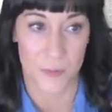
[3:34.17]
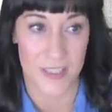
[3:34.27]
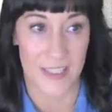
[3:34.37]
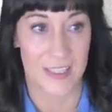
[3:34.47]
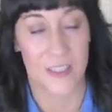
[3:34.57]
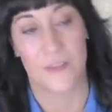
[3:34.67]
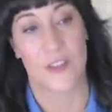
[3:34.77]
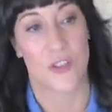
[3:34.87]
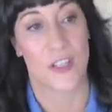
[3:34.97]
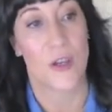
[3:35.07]
once again
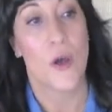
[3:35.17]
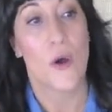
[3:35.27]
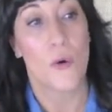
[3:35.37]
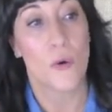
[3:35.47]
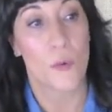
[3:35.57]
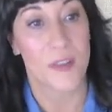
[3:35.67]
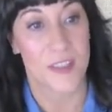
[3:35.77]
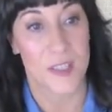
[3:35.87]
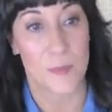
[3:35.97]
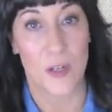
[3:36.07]
individually, or with a
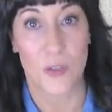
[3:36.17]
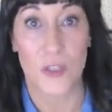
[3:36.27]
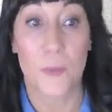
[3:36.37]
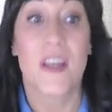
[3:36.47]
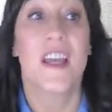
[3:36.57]
small group.